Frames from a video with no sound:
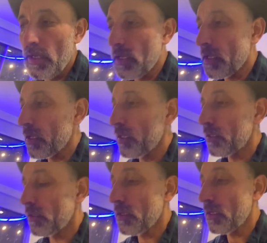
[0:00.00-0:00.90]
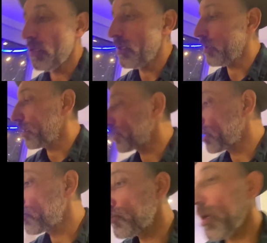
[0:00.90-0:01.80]
and
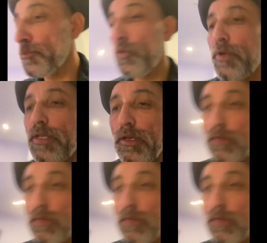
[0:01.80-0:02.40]
then I'm gonna add a little